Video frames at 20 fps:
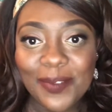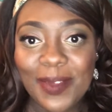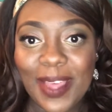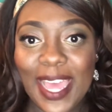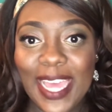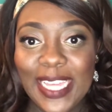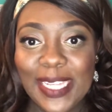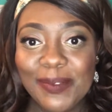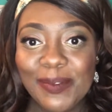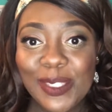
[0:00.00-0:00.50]
I
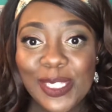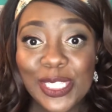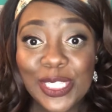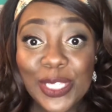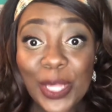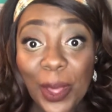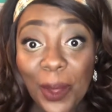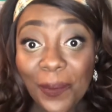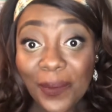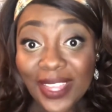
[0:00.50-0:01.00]
am
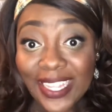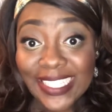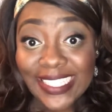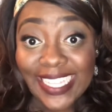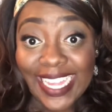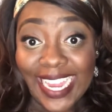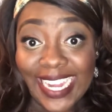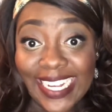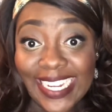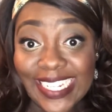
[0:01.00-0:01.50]
so
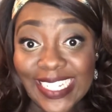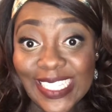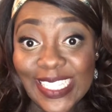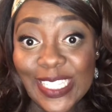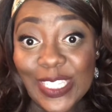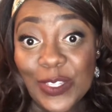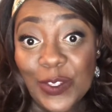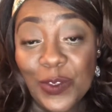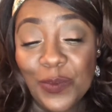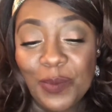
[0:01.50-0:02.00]
excited
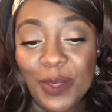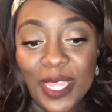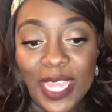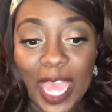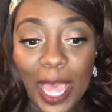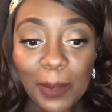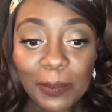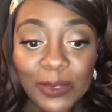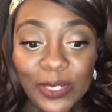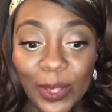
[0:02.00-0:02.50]
to be
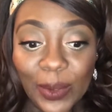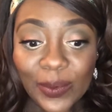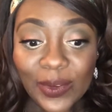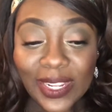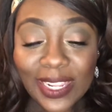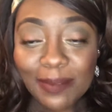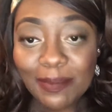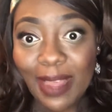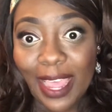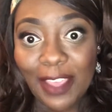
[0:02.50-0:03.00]

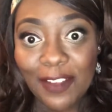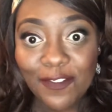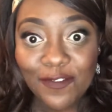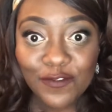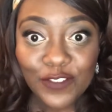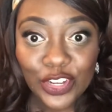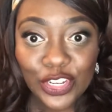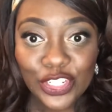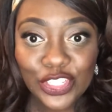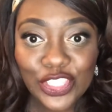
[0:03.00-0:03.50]
uploading my
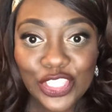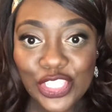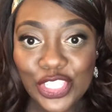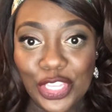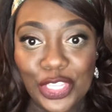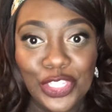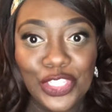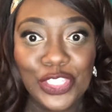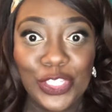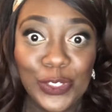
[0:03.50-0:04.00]
first
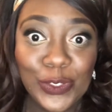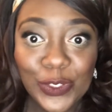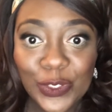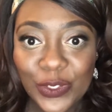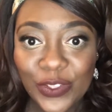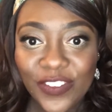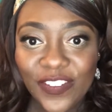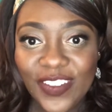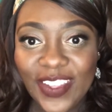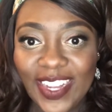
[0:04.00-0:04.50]

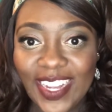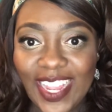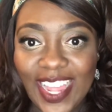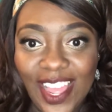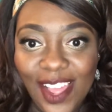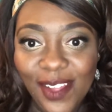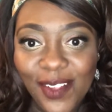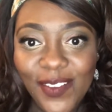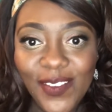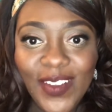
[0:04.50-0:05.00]
YouTube
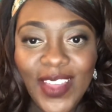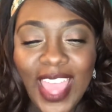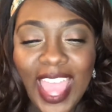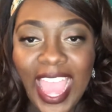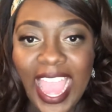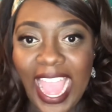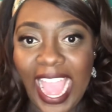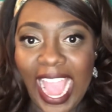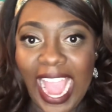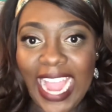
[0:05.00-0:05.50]
video.
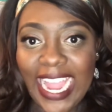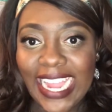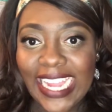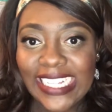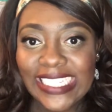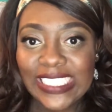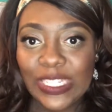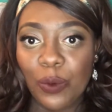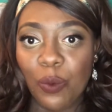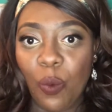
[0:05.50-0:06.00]

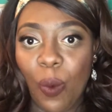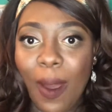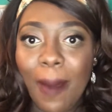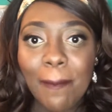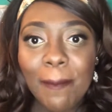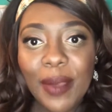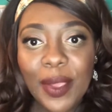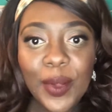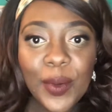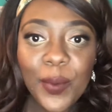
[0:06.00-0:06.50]
And what
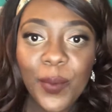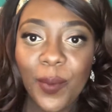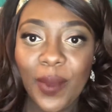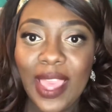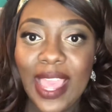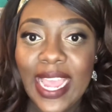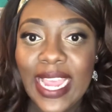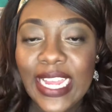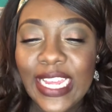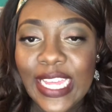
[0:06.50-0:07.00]
better
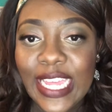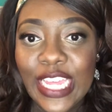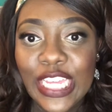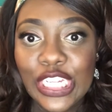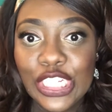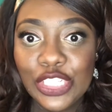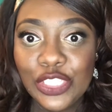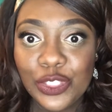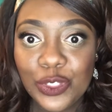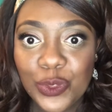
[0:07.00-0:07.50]
way
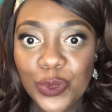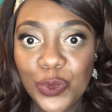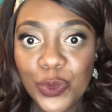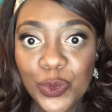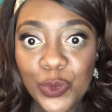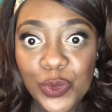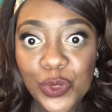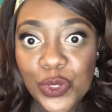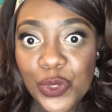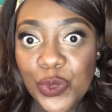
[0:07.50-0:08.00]

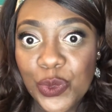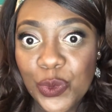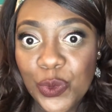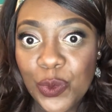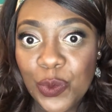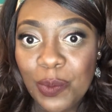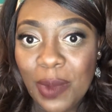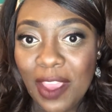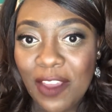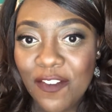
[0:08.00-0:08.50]
to do
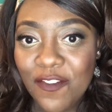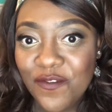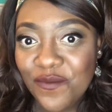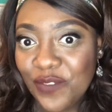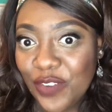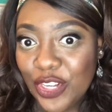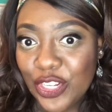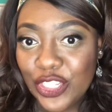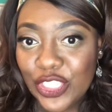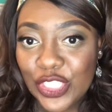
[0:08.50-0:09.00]
my
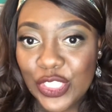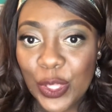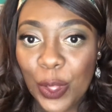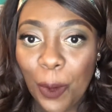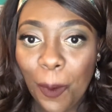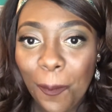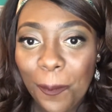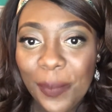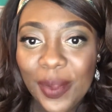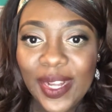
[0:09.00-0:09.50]
first
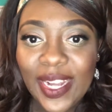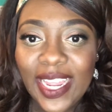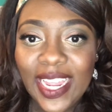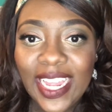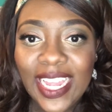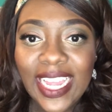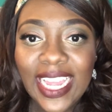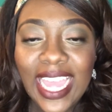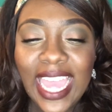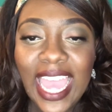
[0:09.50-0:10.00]

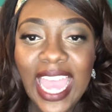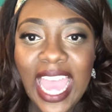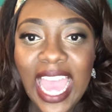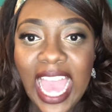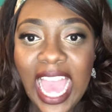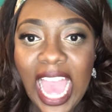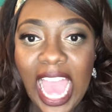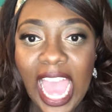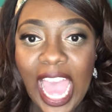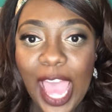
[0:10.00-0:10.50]
opening
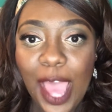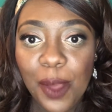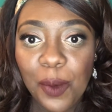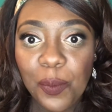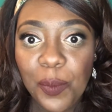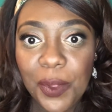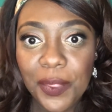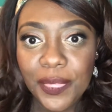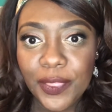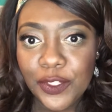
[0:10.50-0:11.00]

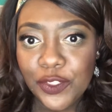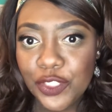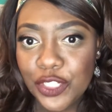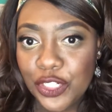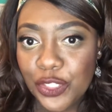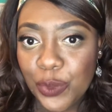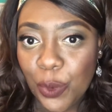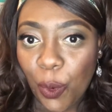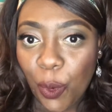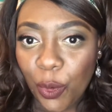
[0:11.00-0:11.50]
with a
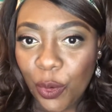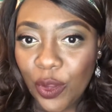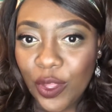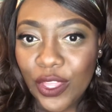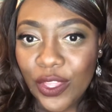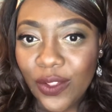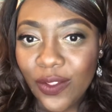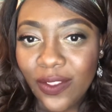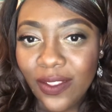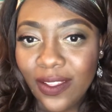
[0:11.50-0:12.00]

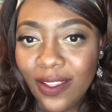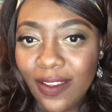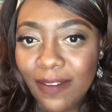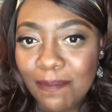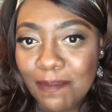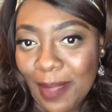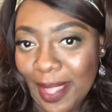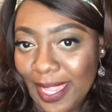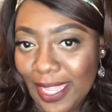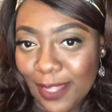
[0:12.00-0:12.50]
tutorial, a
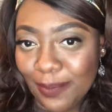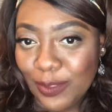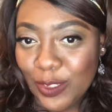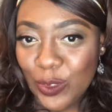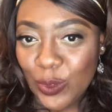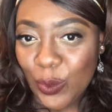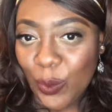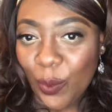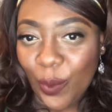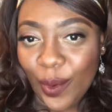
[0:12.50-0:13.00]
makeup
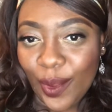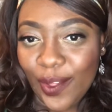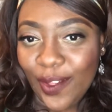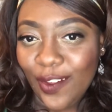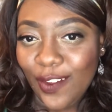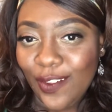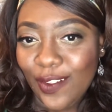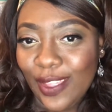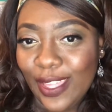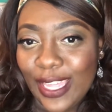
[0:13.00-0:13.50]

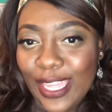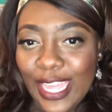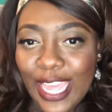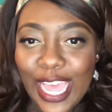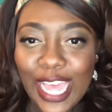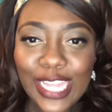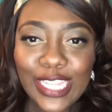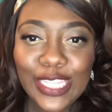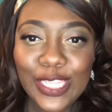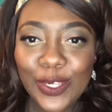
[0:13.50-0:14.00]
tutorial.
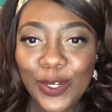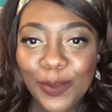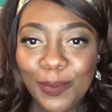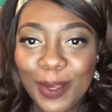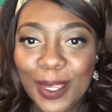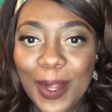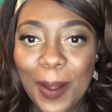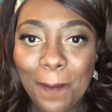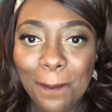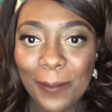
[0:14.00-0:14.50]
A little
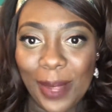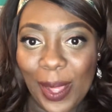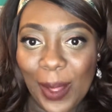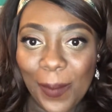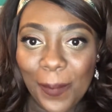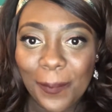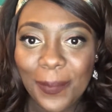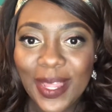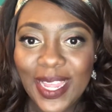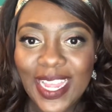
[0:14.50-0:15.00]
bit
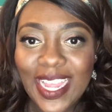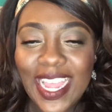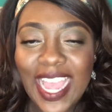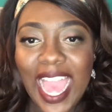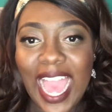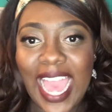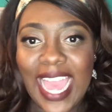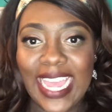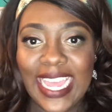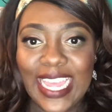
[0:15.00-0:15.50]
about me.
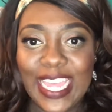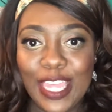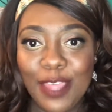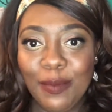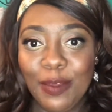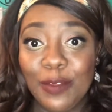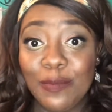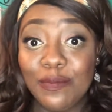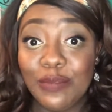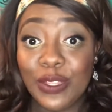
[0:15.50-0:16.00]
I am
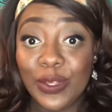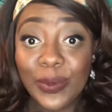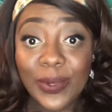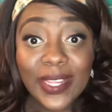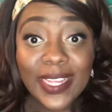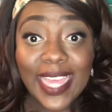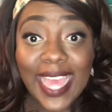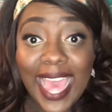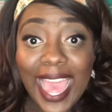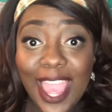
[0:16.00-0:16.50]
a beauty
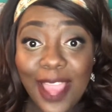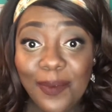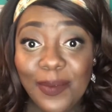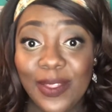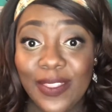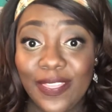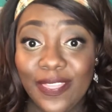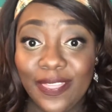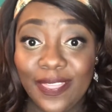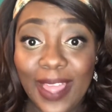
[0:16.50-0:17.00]
guide
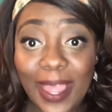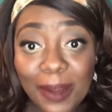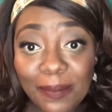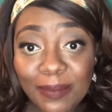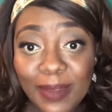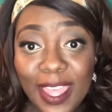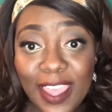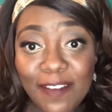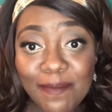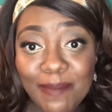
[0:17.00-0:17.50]
with
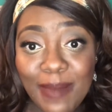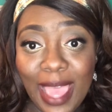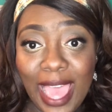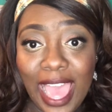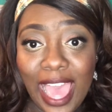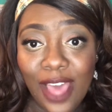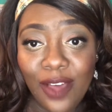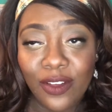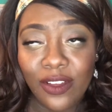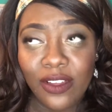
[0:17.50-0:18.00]
Limelife by
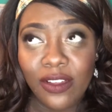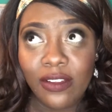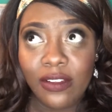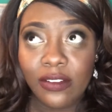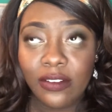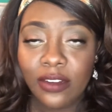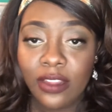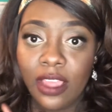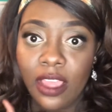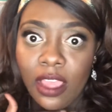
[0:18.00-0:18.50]

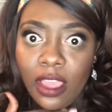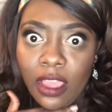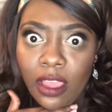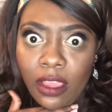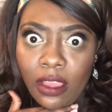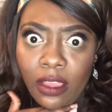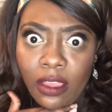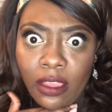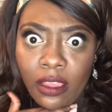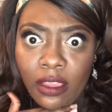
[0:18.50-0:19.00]
Alcone.
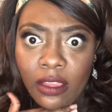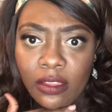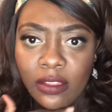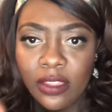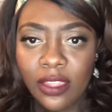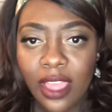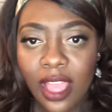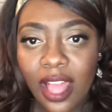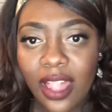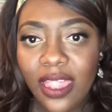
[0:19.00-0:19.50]
Oh,
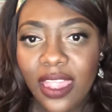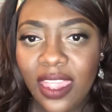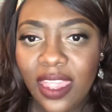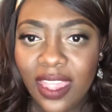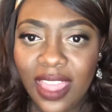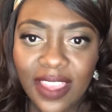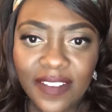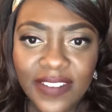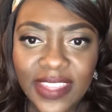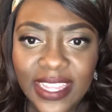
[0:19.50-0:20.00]

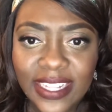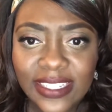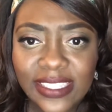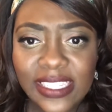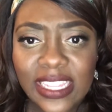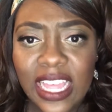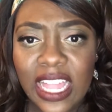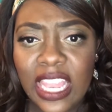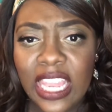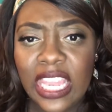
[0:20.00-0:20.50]
love it.
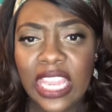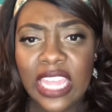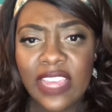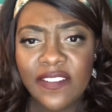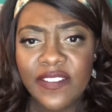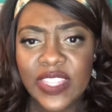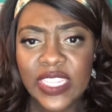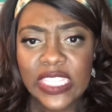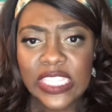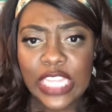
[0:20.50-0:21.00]
Love
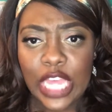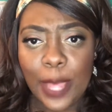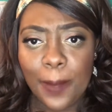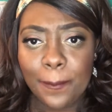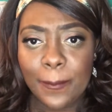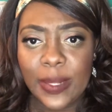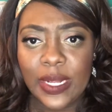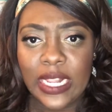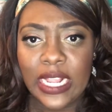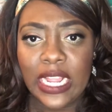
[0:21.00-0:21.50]
this
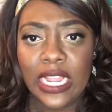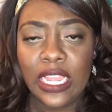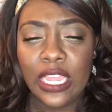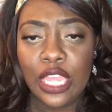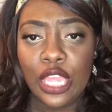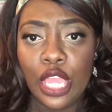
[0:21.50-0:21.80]
company.